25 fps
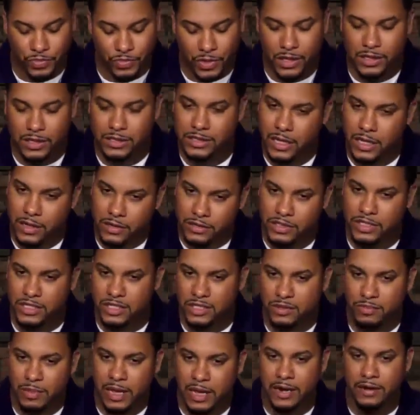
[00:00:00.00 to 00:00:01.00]
So it's just
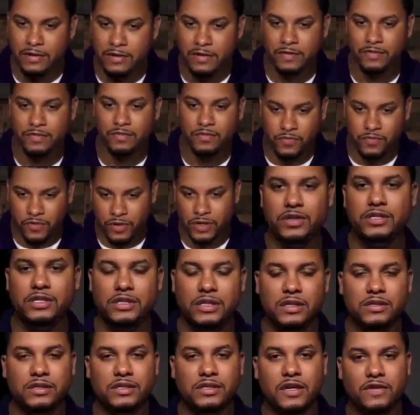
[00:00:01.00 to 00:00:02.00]
a matter of forcing
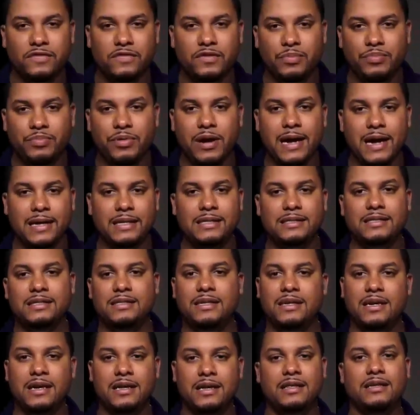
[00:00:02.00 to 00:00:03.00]
yourself to practice in
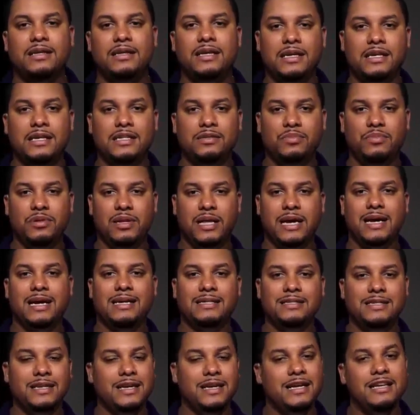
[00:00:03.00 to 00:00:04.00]
the other keys. But like I
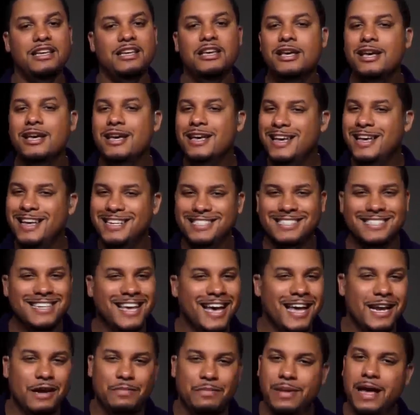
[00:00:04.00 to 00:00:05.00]
said, it's
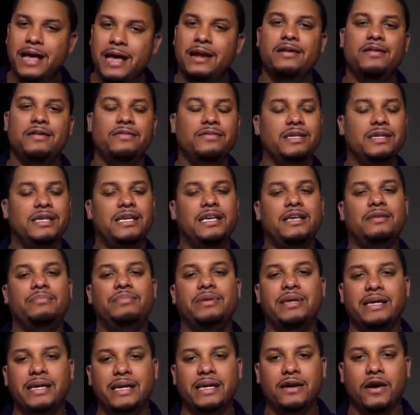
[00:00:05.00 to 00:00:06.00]
not a matter of the key
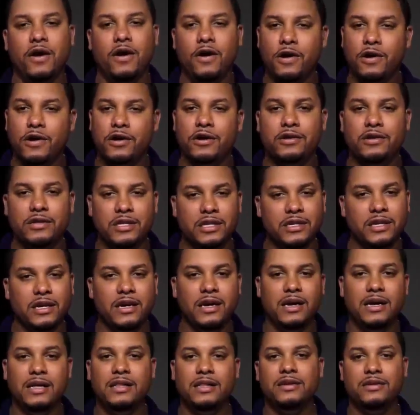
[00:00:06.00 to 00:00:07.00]
being harder than the
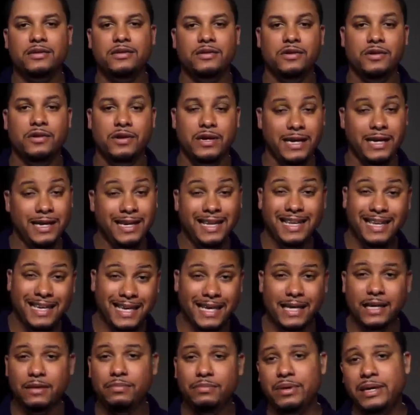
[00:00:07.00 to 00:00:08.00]
other or any
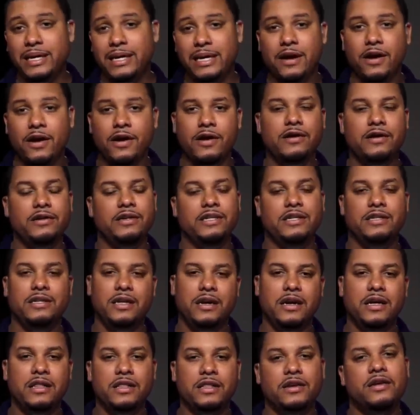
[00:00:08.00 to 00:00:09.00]
key being harder than the
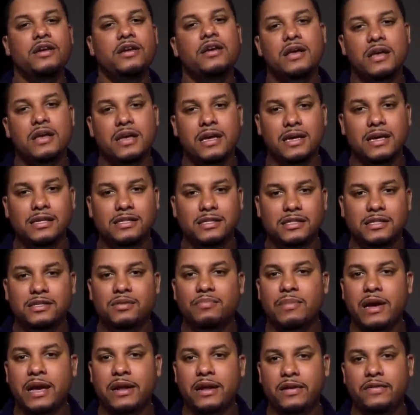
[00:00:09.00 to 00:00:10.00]
other. It's just a
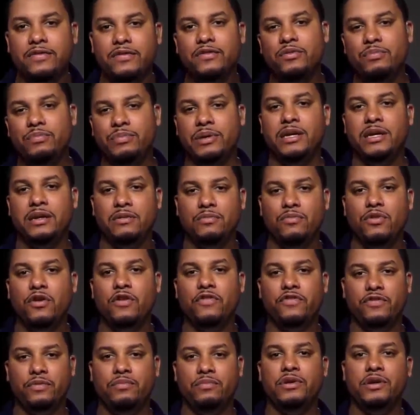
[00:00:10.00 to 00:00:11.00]
matter of you being more
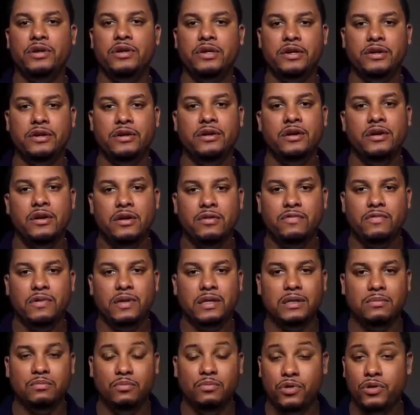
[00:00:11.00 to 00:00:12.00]
familiar with
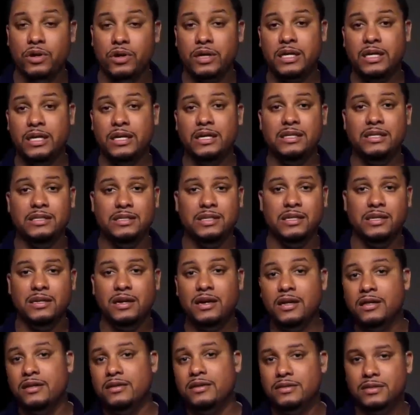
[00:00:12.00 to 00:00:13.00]
more keys than
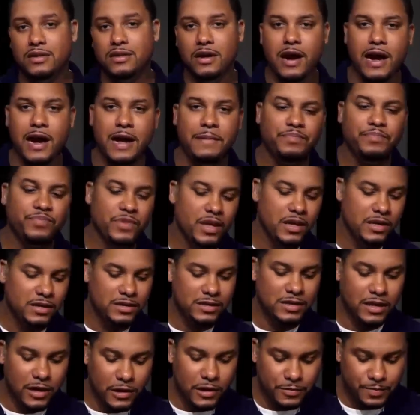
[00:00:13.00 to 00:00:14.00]
others. All right.
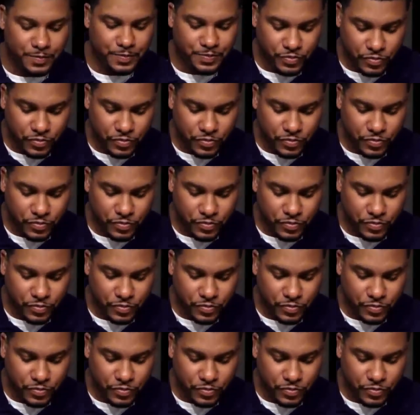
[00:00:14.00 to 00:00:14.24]
So